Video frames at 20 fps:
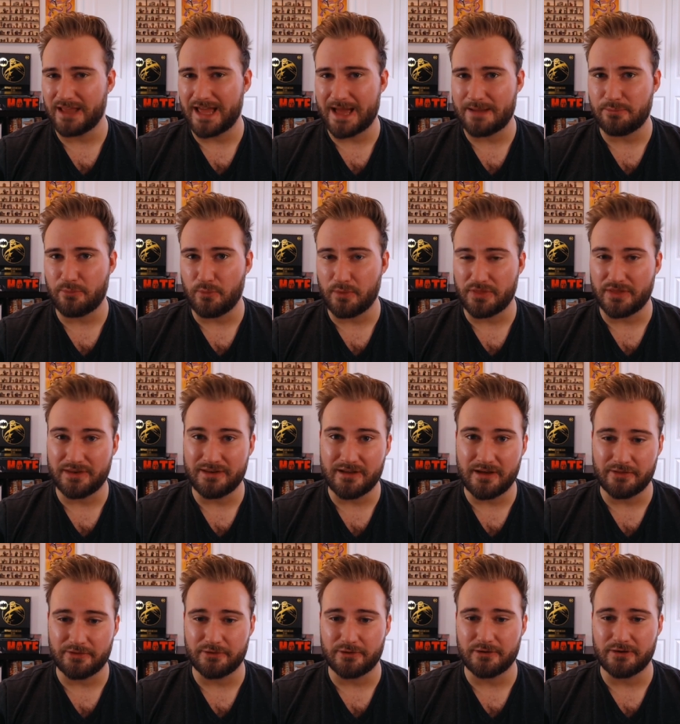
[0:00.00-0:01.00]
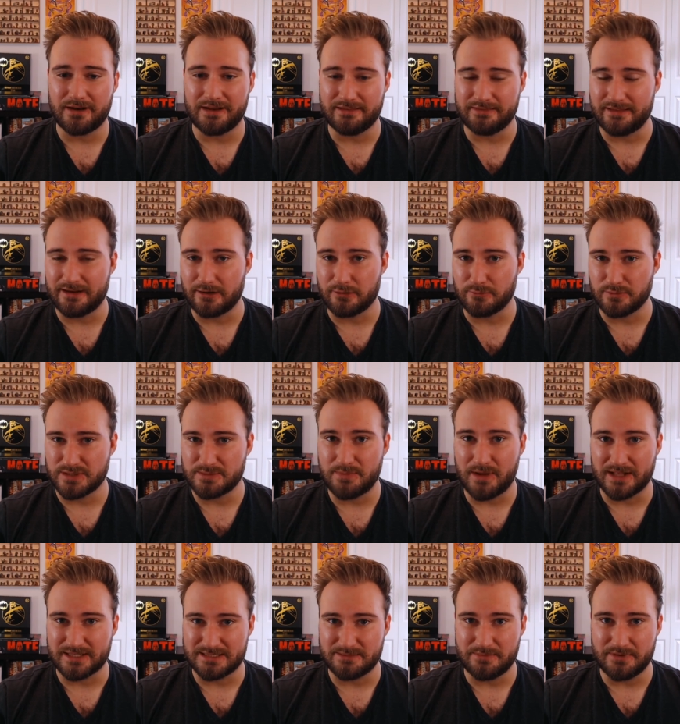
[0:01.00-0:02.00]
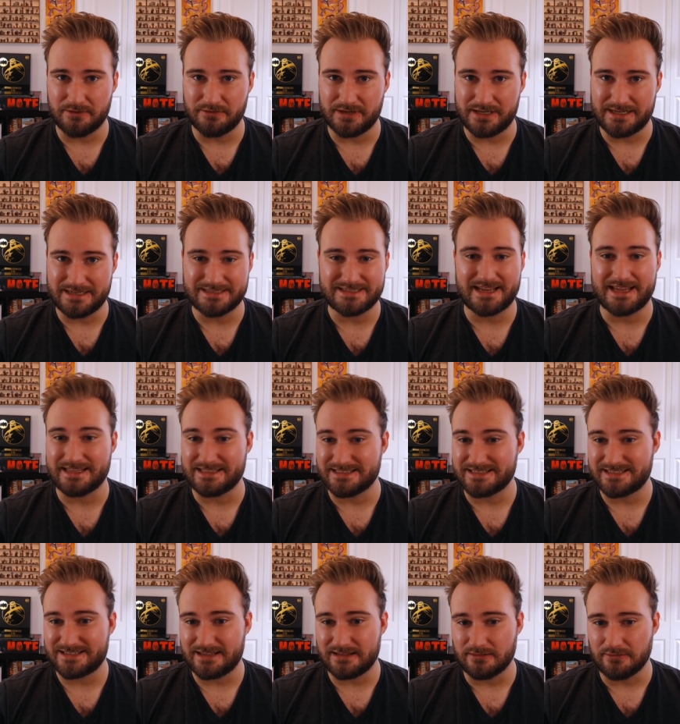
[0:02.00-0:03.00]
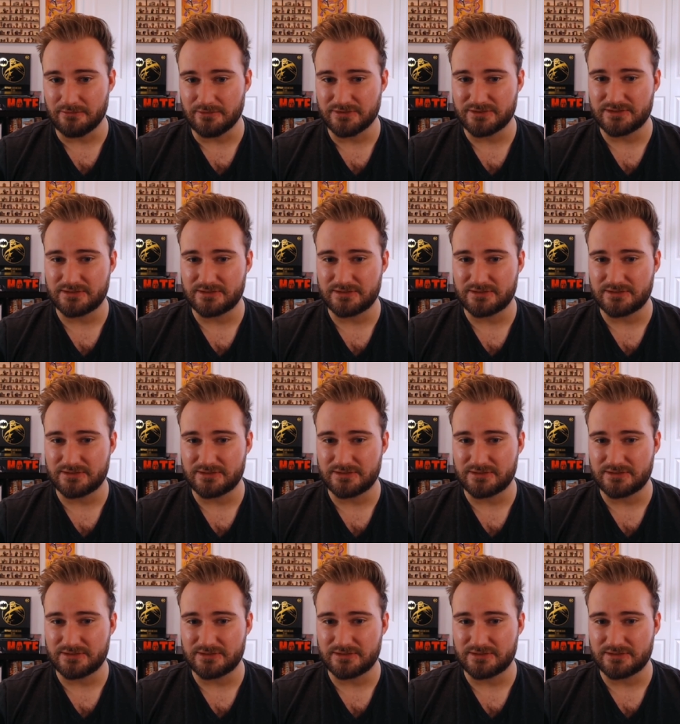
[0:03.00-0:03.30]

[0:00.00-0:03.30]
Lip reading: with another in their responsibilities and skills.